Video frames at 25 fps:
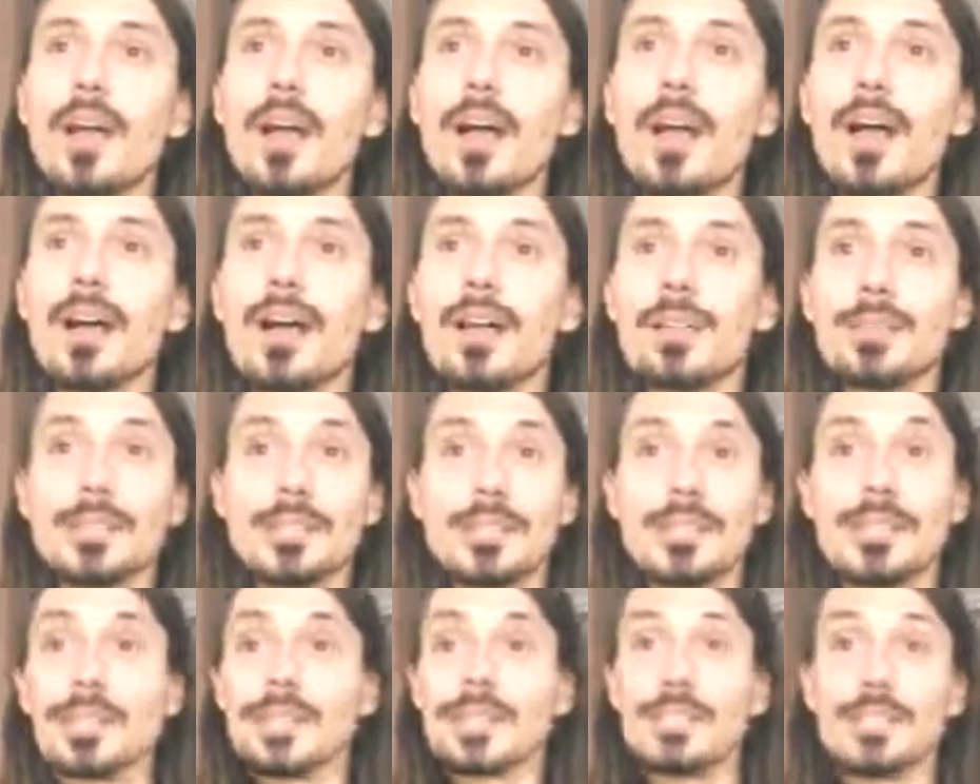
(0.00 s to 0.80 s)
And
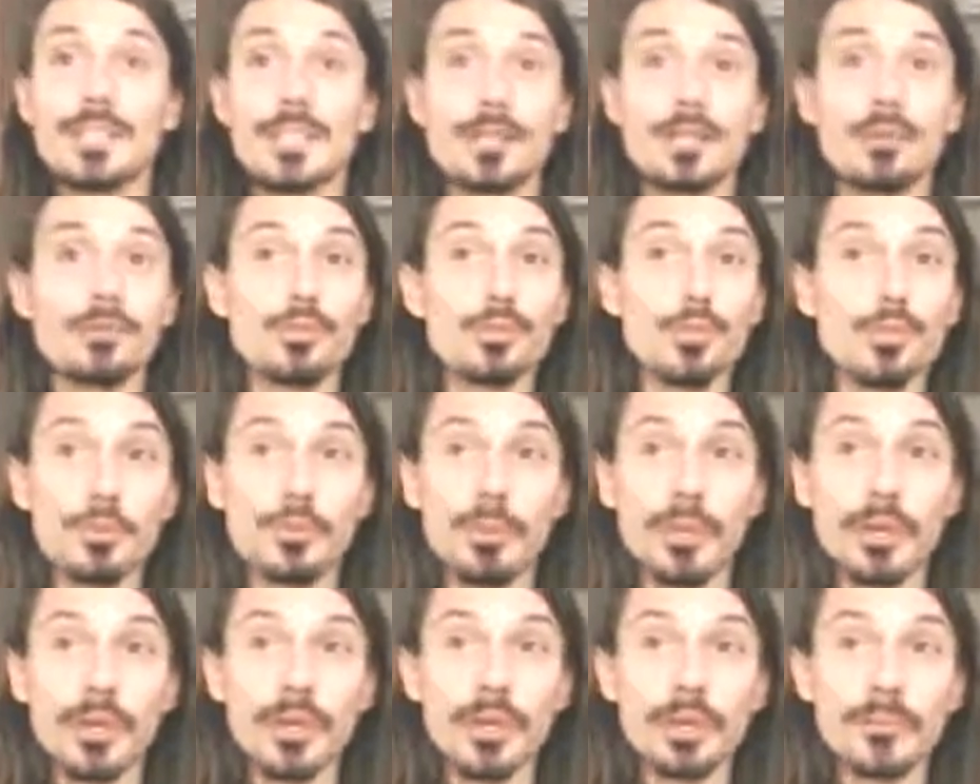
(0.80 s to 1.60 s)
this is because, you know,
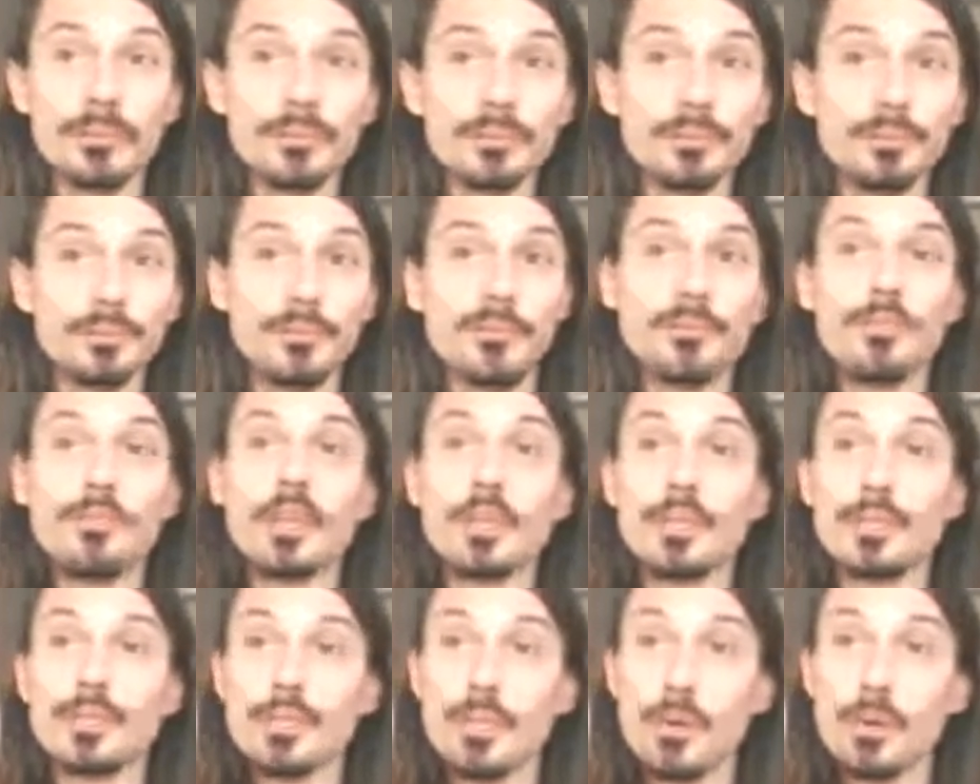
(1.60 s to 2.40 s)
Jupiter,
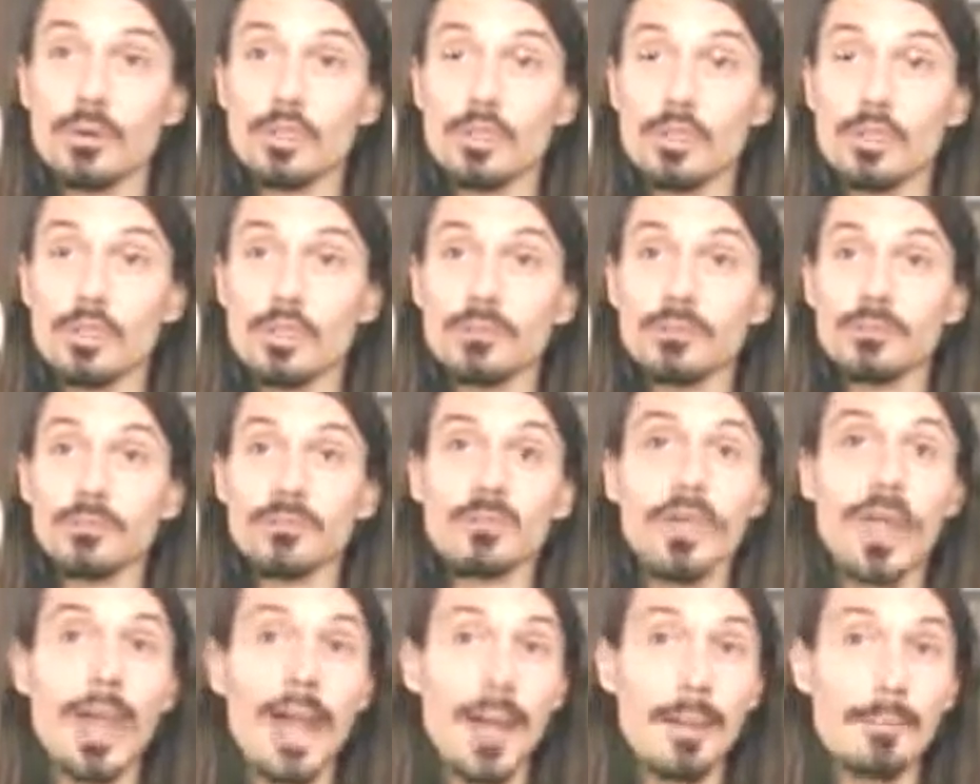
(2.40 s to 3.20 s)
very social,
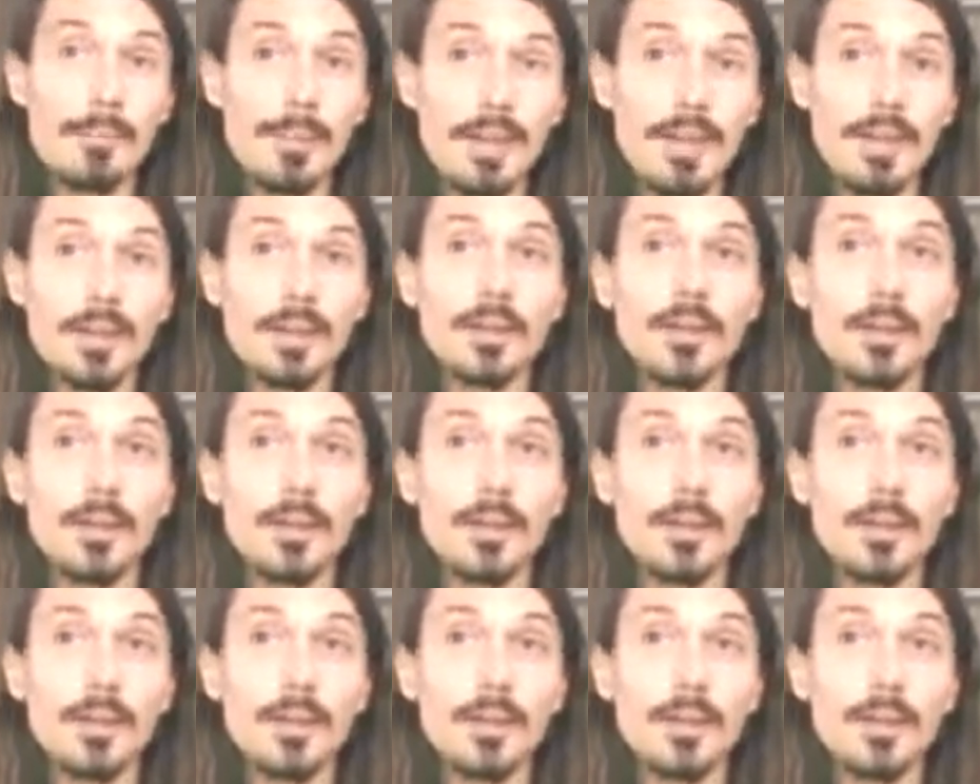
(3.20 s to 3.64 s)
happy,